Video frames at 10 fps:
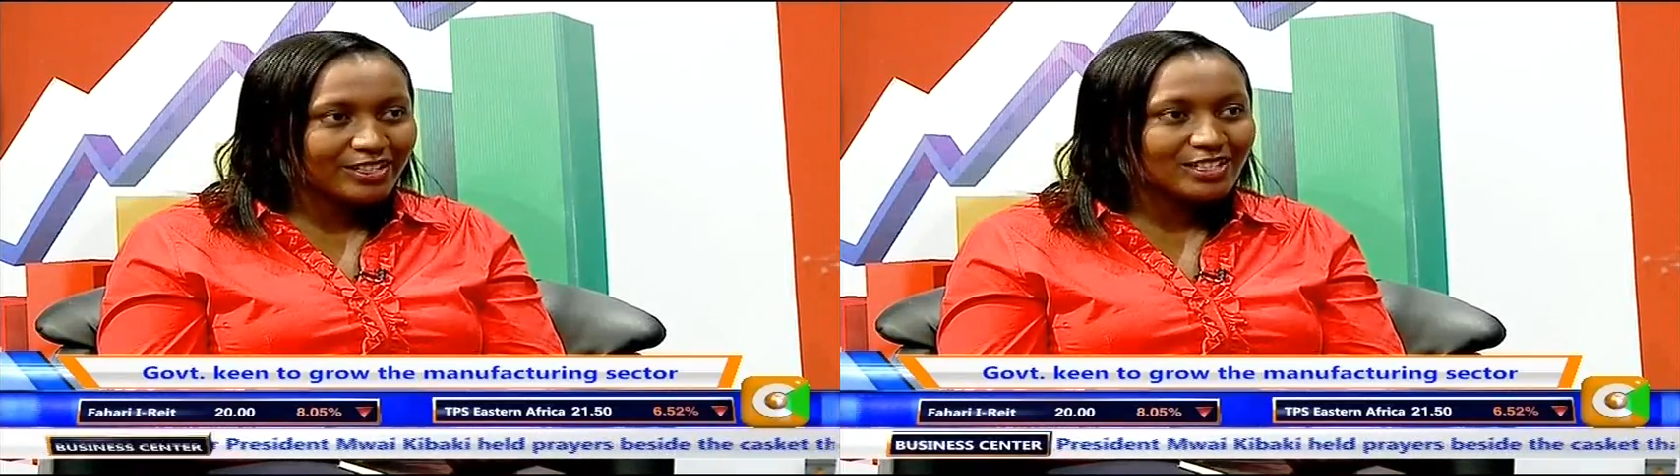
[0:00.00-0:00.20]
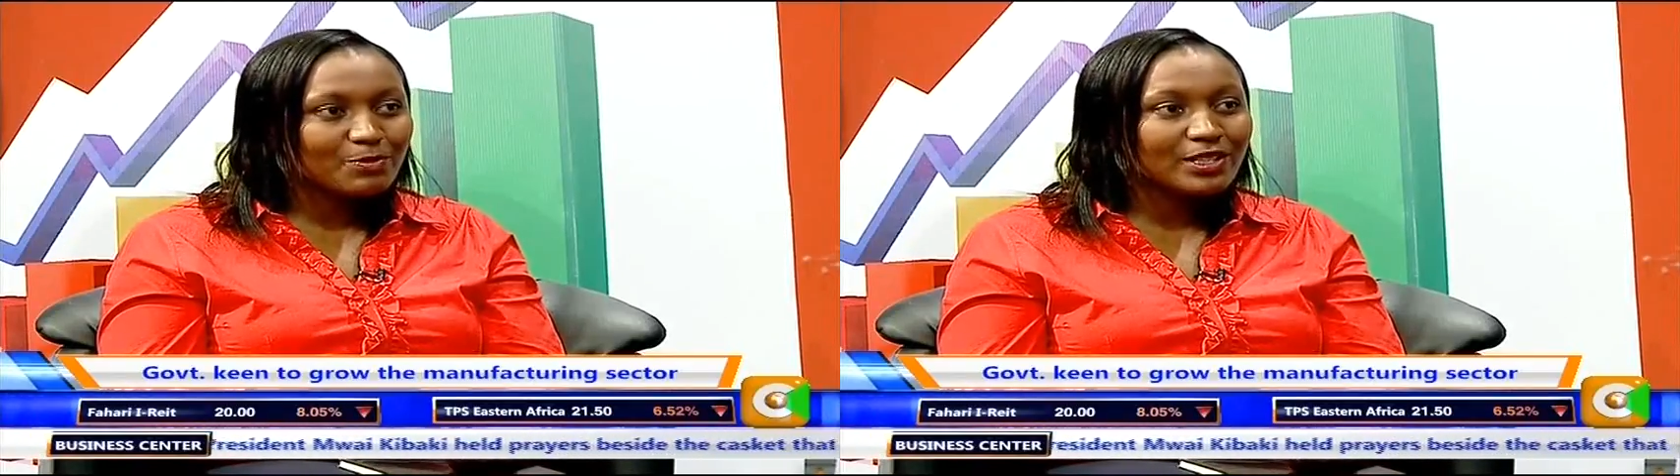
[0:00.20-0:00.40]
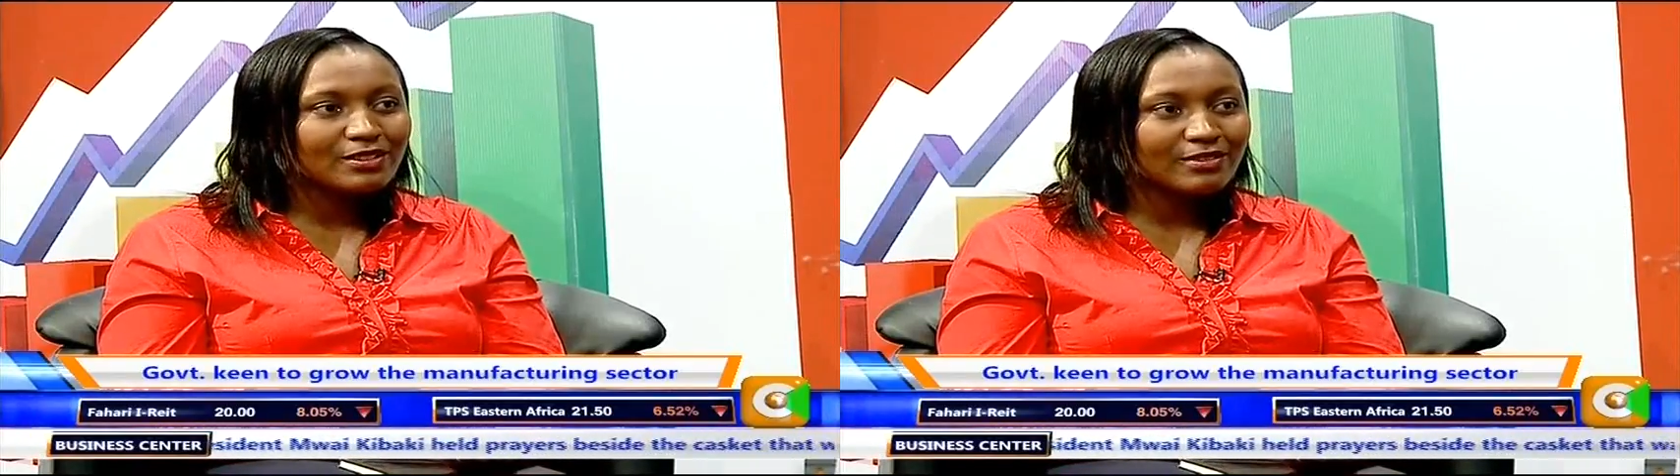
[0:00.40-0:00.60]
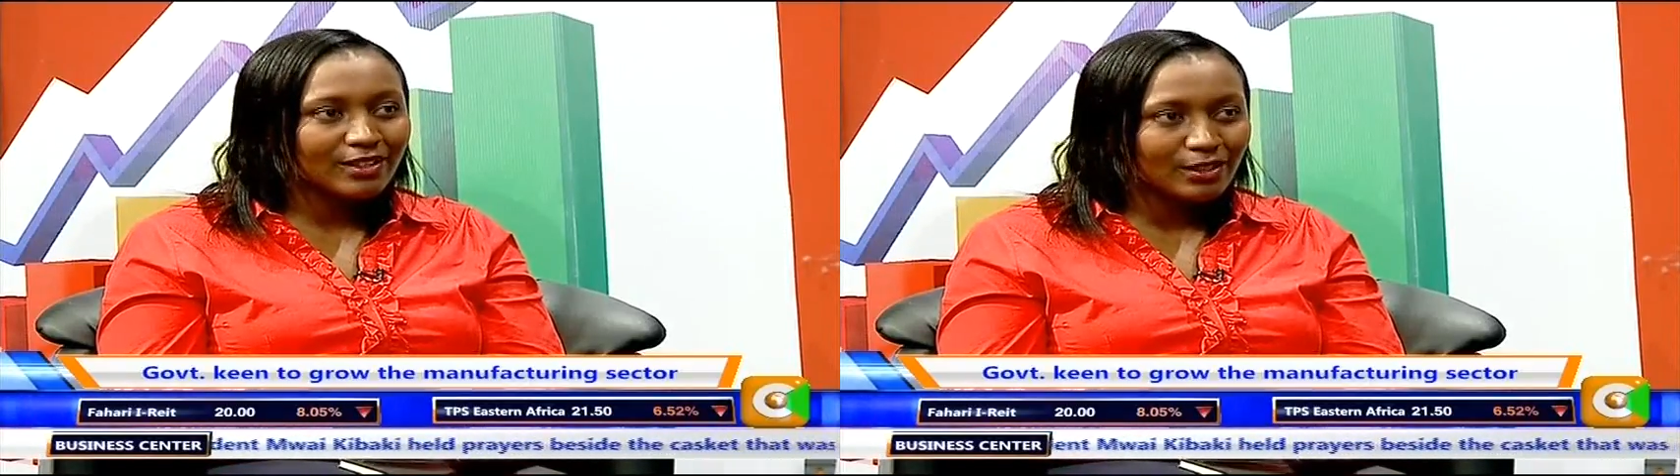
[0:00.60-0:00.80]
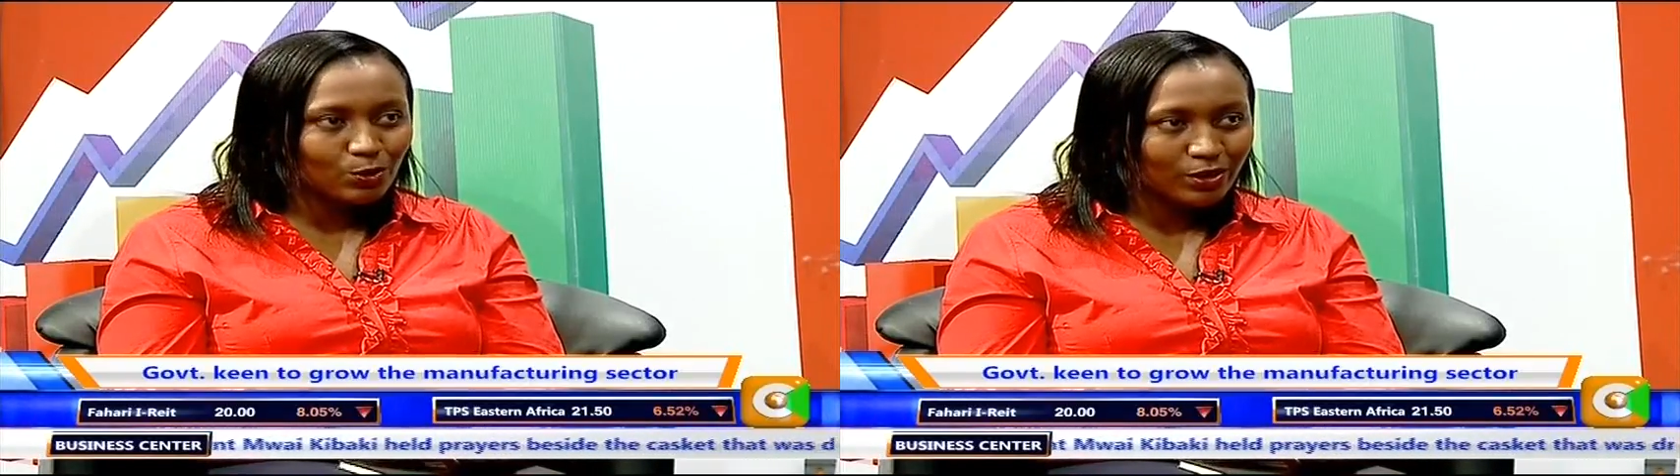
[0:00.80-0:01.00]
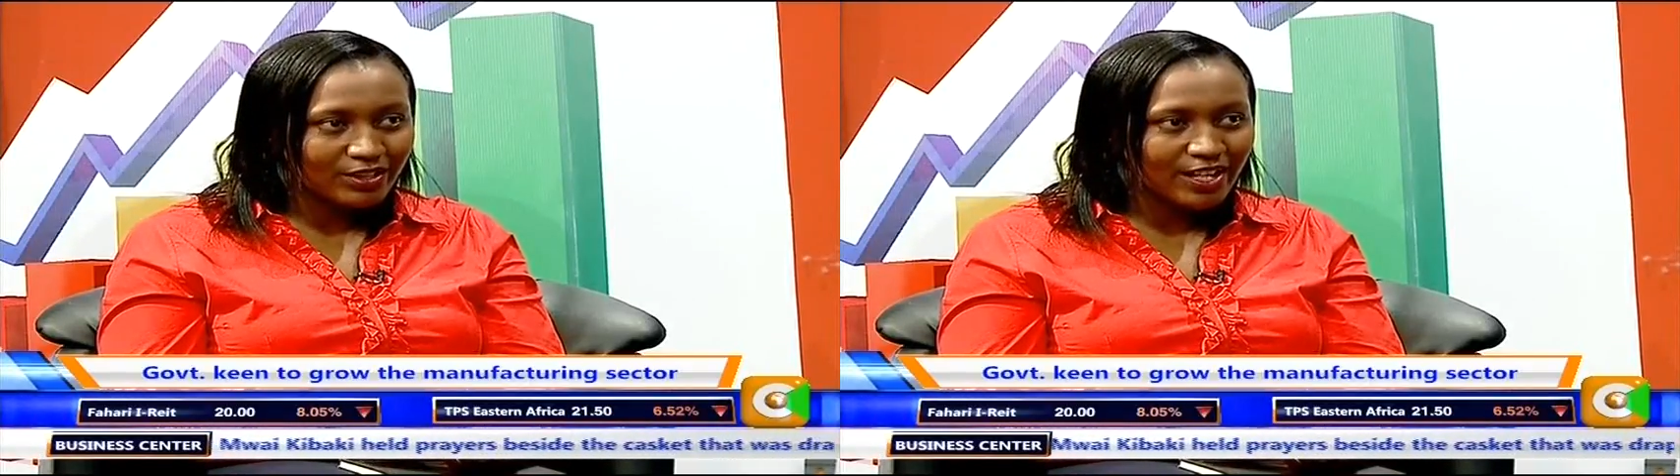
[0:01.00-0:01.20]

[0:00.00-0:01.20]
has been really good.